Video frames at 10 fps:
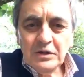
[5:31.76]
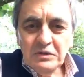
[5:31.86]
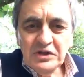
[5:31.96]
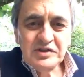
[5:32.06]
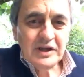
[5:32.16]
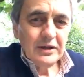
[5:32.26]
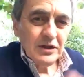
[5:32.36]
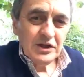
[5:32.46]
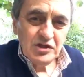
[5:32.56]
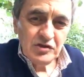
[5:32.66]

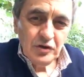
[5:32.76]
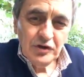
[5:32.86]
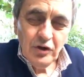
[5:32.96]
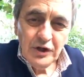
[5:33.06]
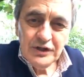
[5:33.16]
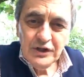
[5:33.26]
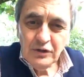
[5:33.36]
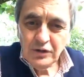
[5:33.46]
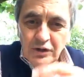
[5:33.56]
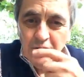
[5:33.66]
Incidentally, just on the idea,
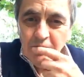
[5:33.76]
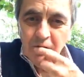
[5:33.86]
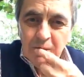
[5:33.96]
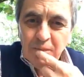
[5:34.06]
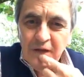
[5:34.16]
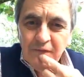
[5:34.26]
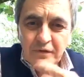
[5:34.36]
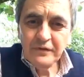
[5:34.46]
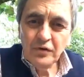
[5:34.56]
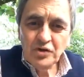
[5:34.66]
like plan for
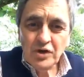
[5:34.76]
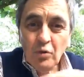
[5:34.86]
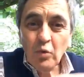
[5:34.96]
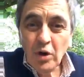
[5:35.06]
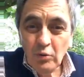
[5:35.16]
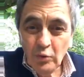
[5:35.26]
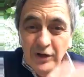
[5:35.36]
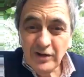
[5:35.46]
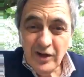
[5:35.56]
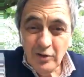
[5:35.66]
the future, well, we
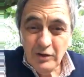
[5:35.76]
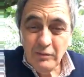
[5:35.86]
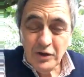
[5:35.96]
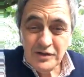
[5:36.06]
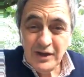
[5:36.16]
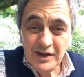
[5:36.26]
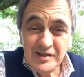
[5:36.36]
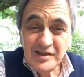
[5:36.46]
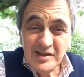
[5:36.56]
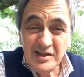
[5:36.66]
know in most
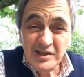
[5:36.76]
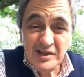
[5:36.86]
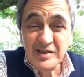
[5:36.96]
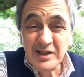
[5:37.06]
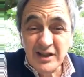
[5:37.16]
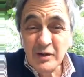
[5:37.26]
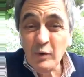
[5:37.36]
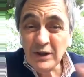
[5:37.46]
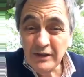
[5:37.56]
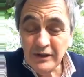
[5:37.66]
cases, statistically,
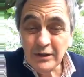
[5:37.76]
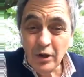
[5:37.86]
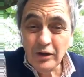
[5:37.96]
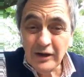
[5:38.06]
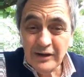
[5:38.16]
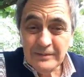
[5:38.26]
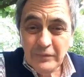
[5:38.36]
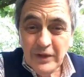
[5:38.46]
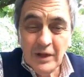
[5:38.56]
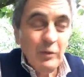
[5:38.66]
we're living longer,
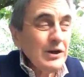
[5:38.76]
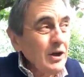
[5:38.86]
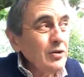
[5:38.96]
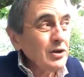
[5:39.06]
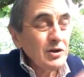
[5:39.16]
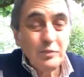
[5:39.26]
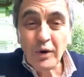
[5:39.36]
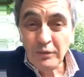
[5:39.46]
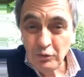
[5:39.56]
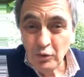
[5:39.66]
and we know that you
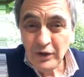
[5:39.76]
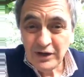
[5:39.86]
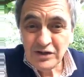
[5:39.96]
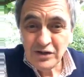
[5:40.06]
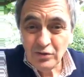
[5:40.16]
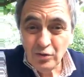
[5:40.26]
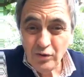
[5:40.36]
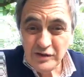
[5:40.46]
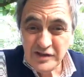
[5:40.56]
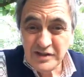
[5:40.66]
probably will get to
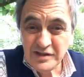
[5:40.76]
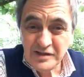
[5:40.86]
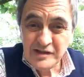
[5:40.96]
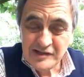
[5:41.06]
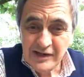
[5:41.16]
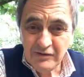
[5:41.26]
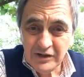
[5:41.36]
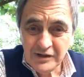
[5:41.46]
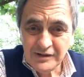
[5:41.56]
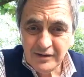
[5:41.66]
your 60s and
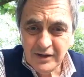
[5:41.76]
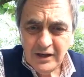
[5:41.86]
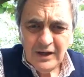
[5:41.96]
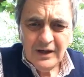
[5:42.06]
70s, right?